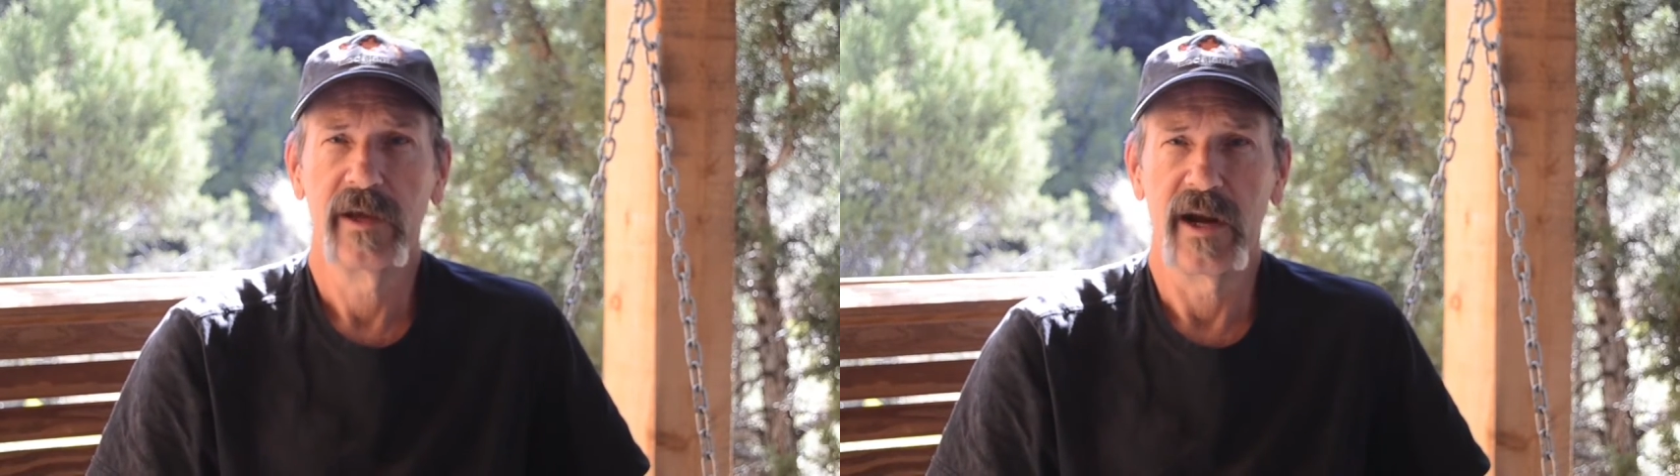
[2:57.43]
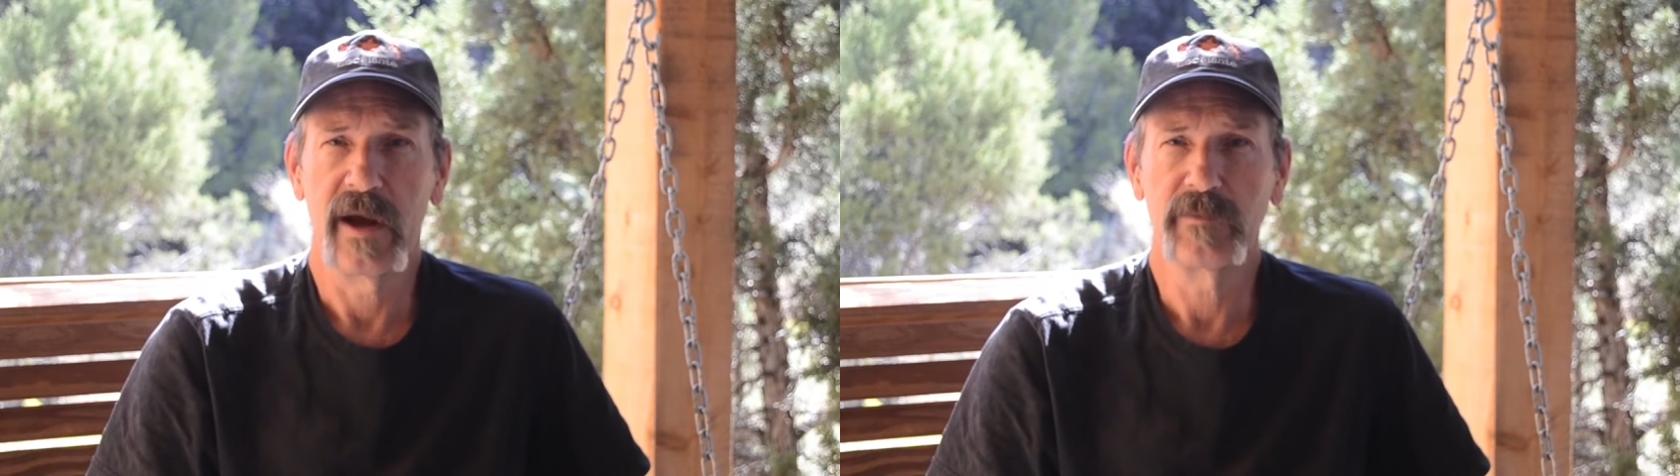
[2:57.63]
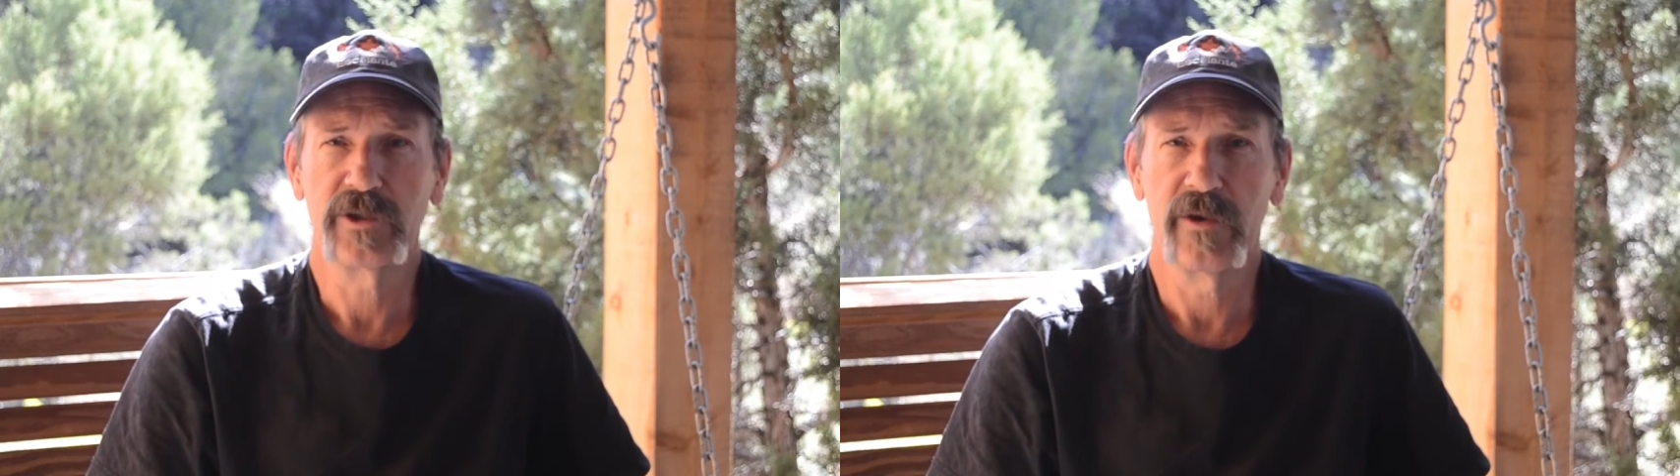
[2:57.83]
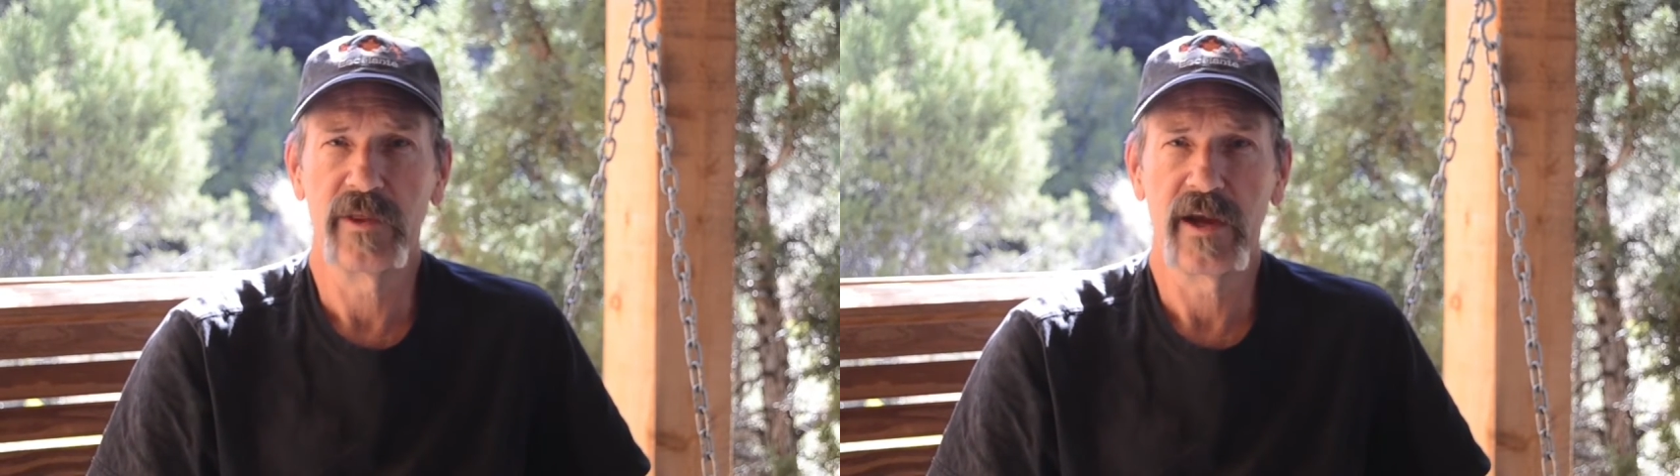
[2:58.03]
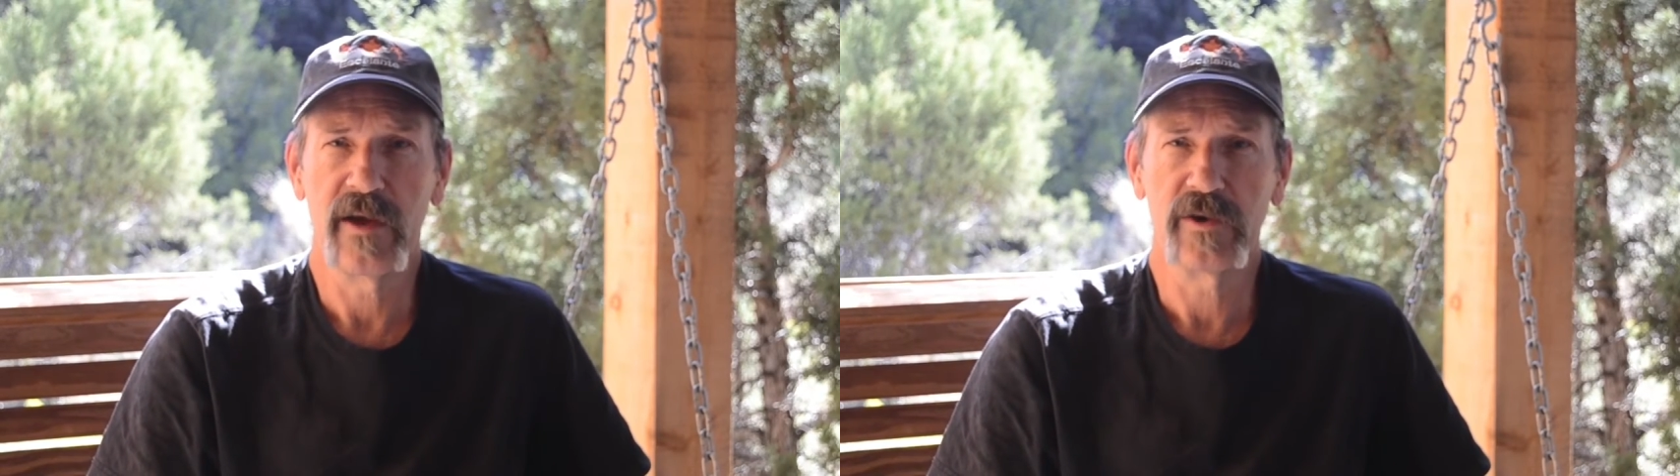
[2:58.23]
and I'm sure
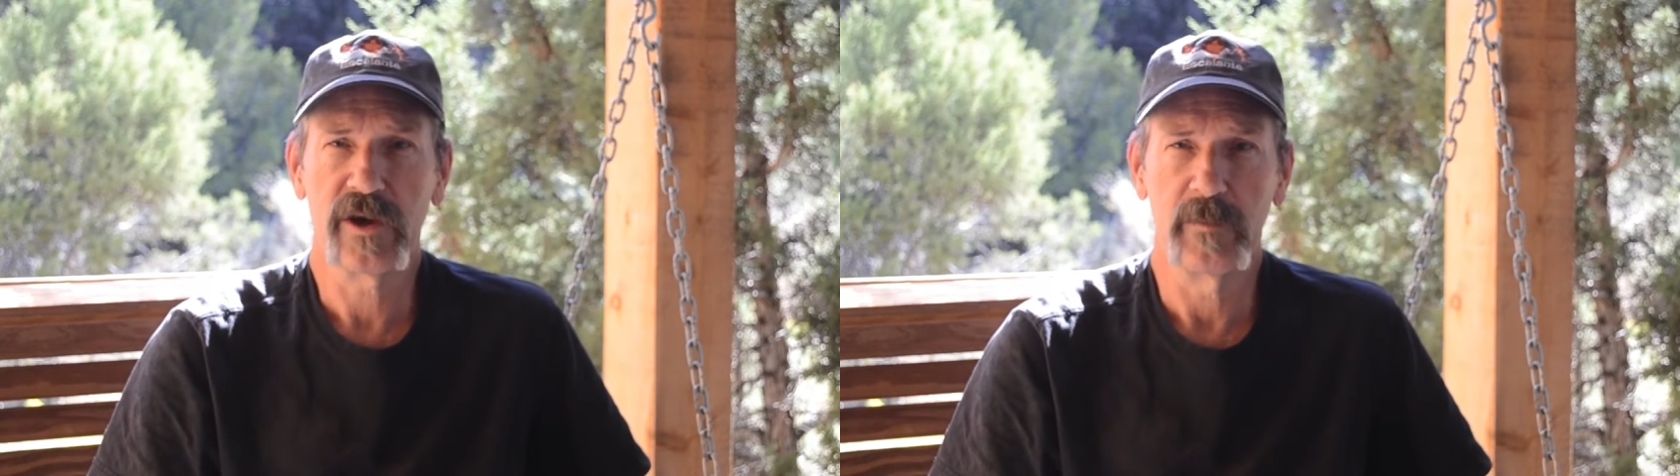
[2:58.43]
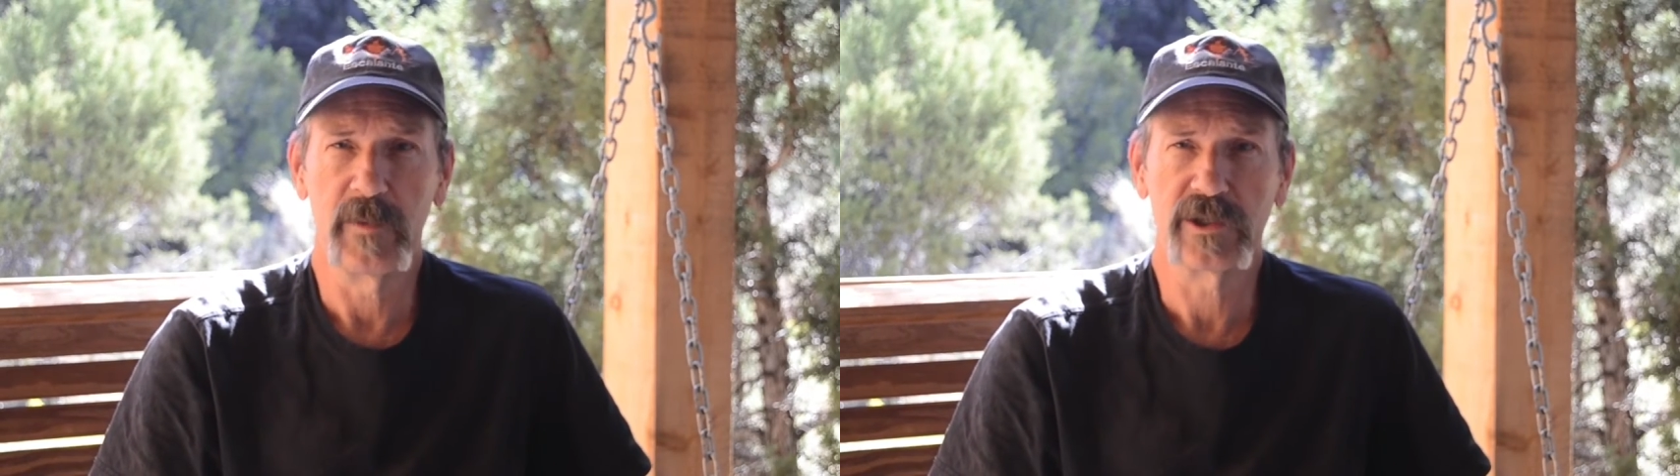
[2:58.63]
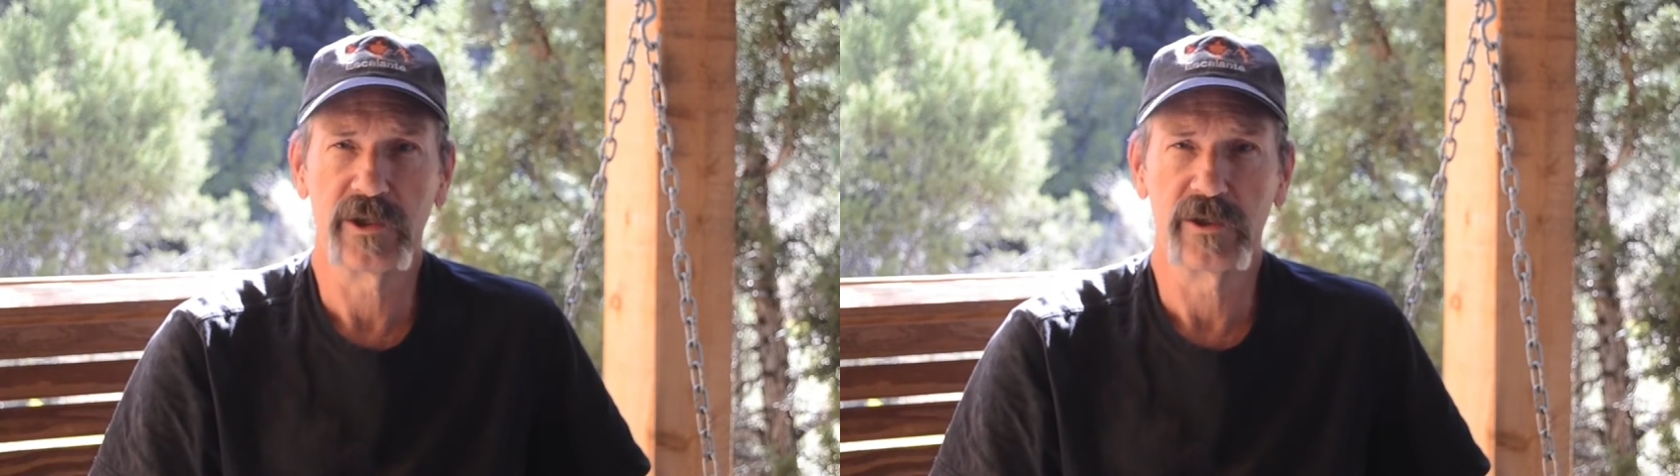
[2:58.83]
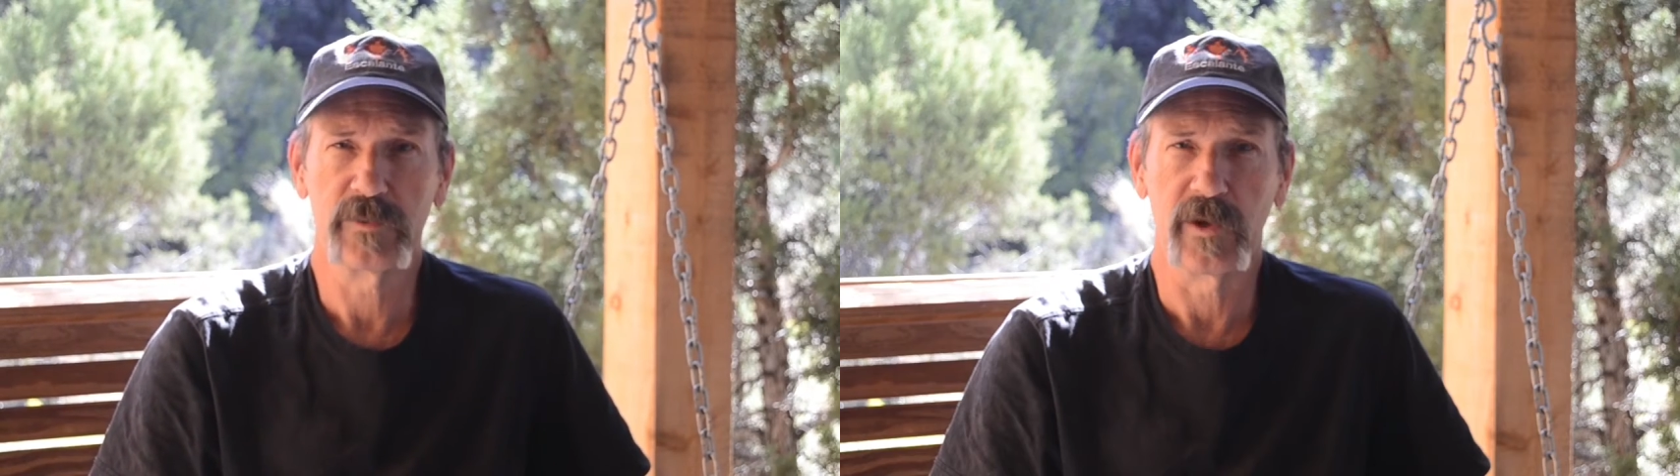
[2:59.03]
the other commissioners